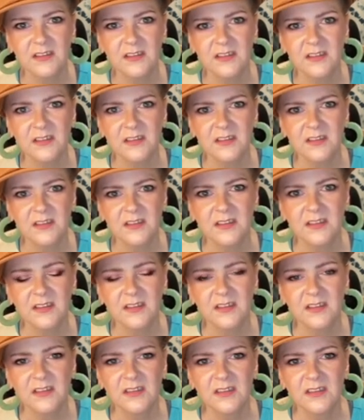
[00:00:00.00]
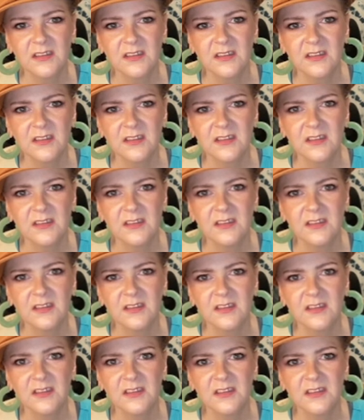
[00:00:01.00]

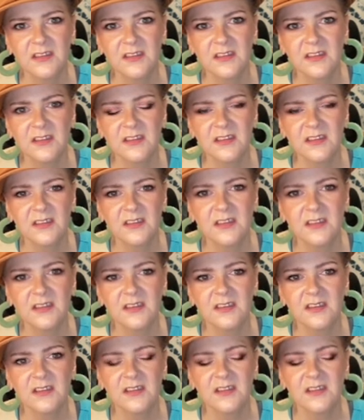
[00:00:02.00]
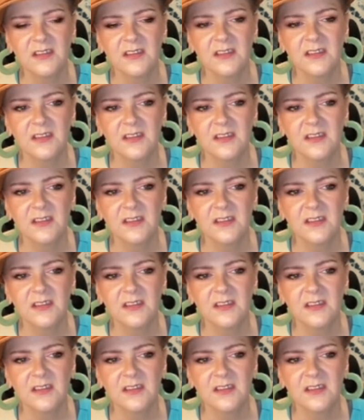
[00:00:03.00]
(silent)